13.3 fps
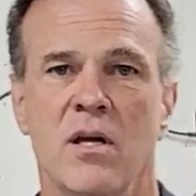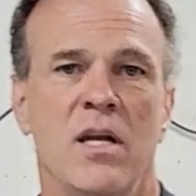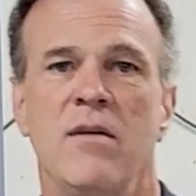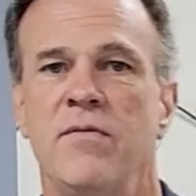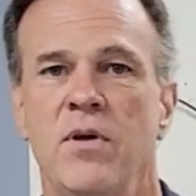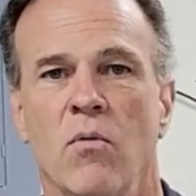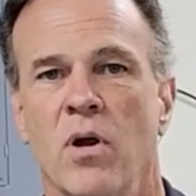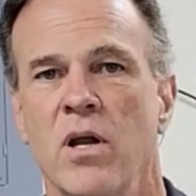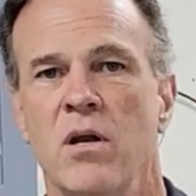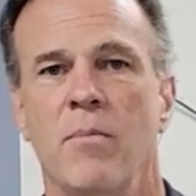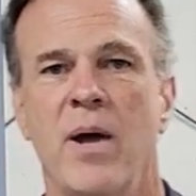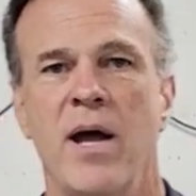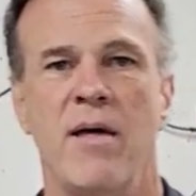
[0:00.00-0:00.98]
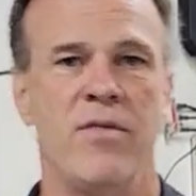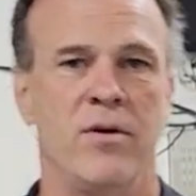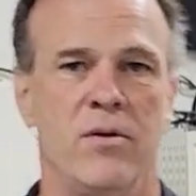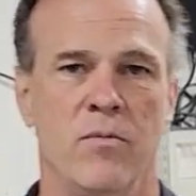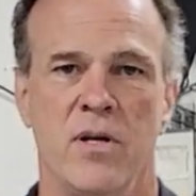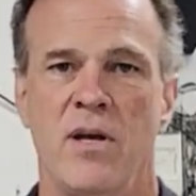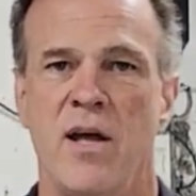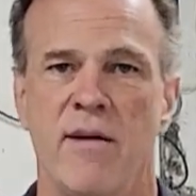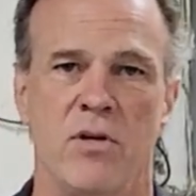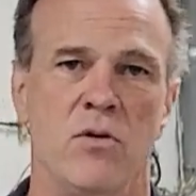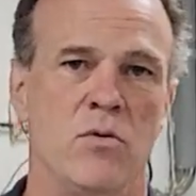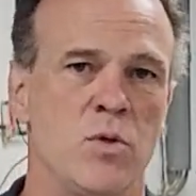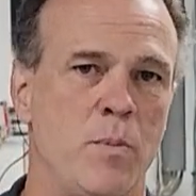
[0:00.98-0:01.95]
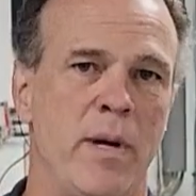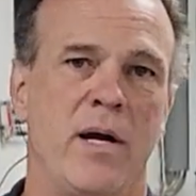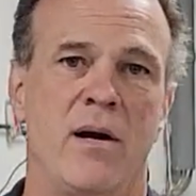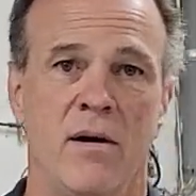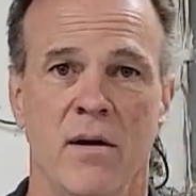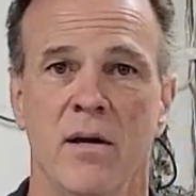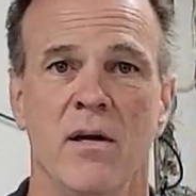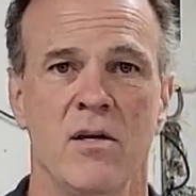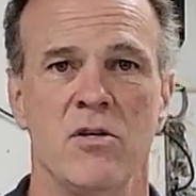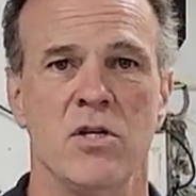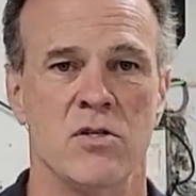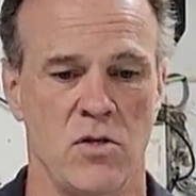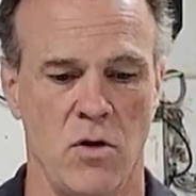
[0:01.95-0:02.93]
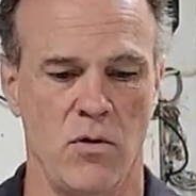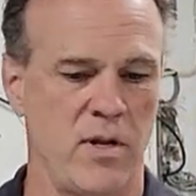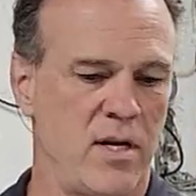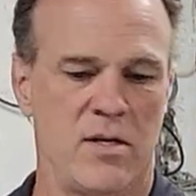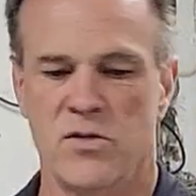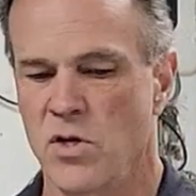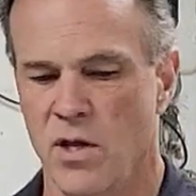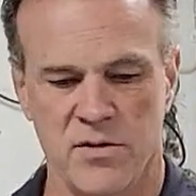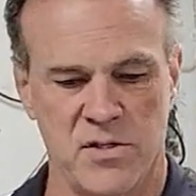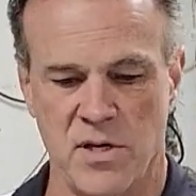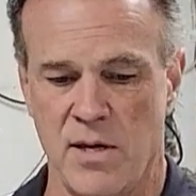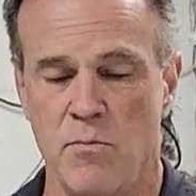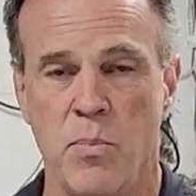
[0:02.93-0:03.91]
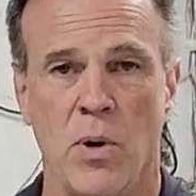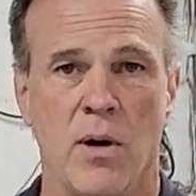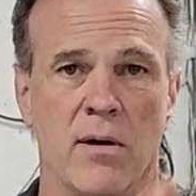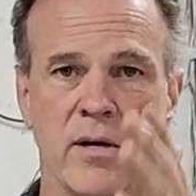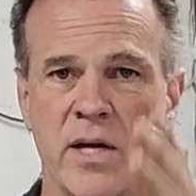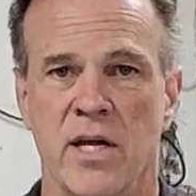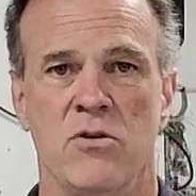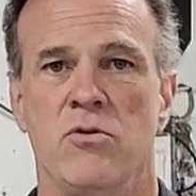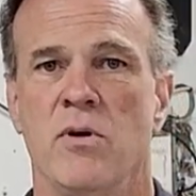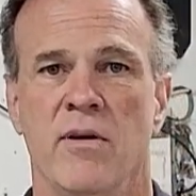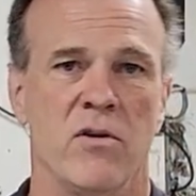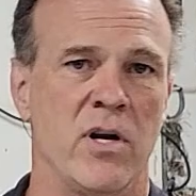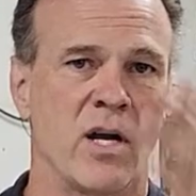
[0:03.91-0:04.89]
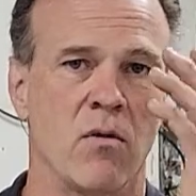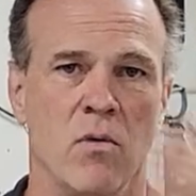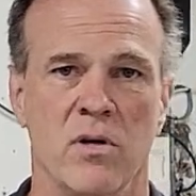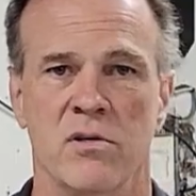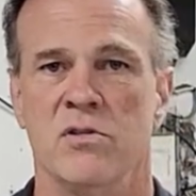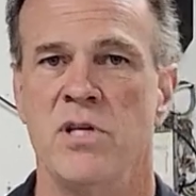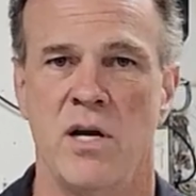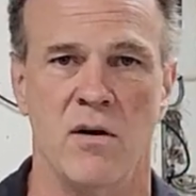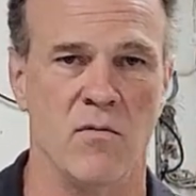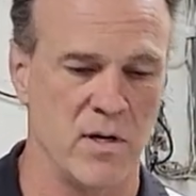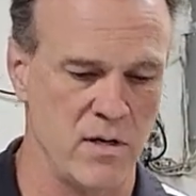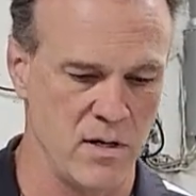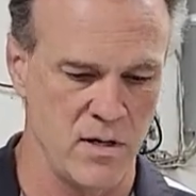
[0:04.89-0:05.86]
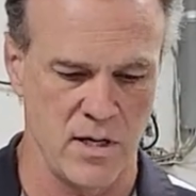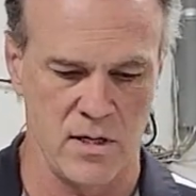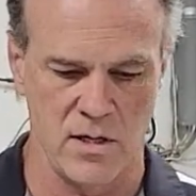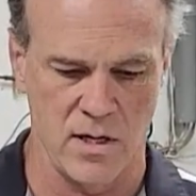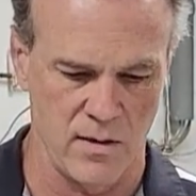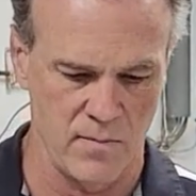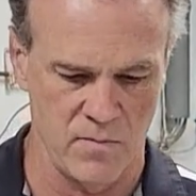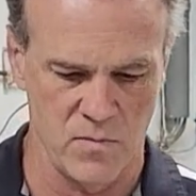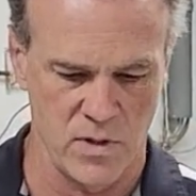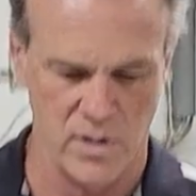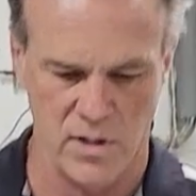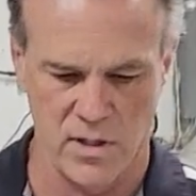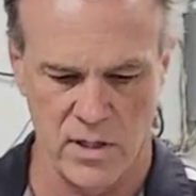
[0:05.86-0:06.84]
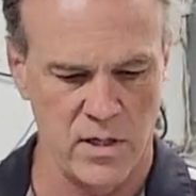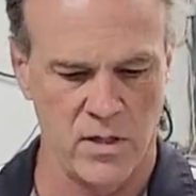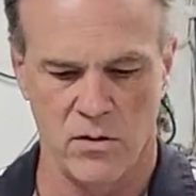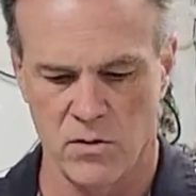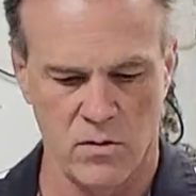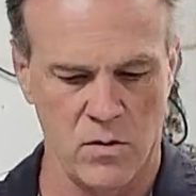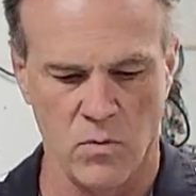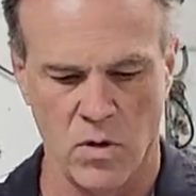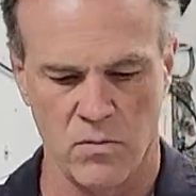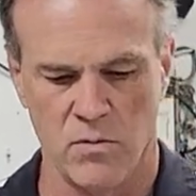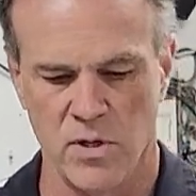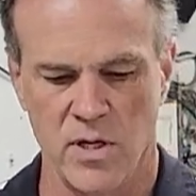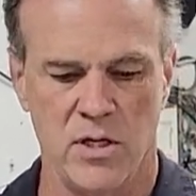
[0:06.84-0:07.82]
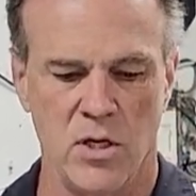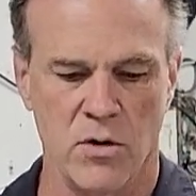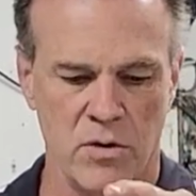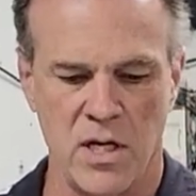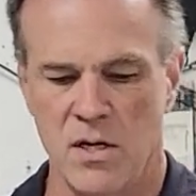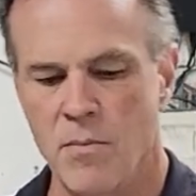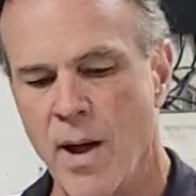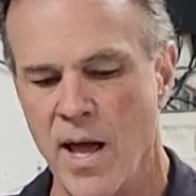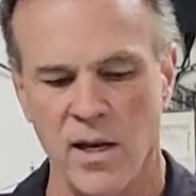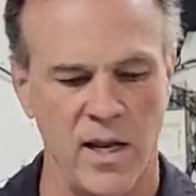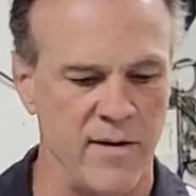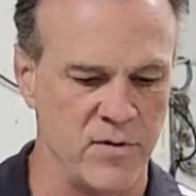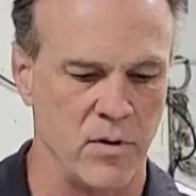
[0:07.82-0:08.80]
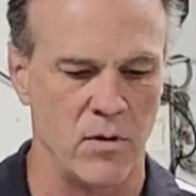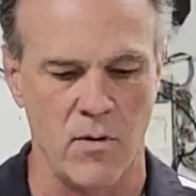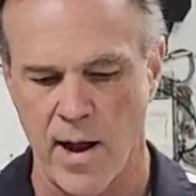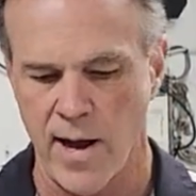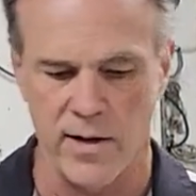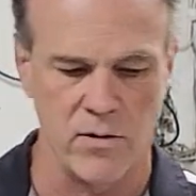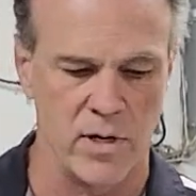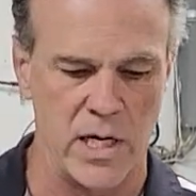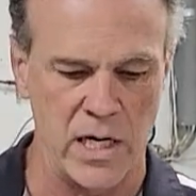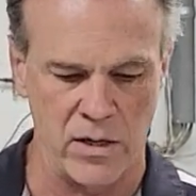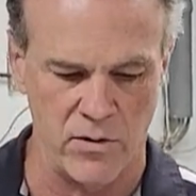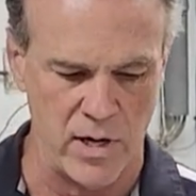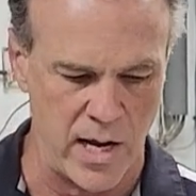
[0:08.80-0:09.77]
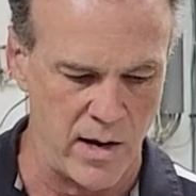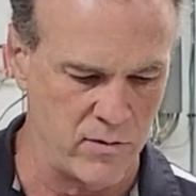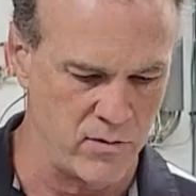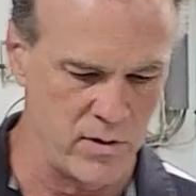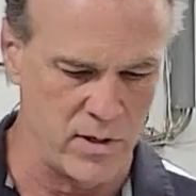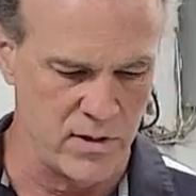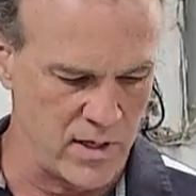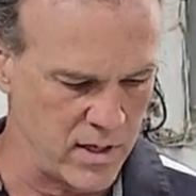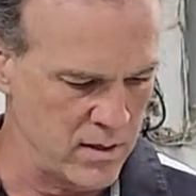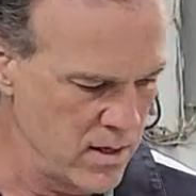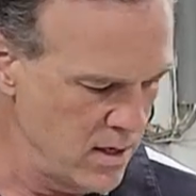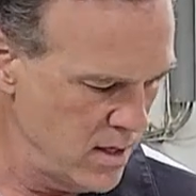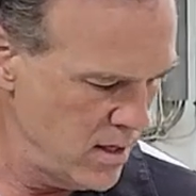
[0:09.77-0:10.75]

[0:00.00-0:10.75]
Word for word: And if you wanted to buy a third one to have a new spare, just know that it's all the same part in case you ever nick one or tear one, then um, and it, you won't you don't need to buy a left or a right or an in or an out or anything.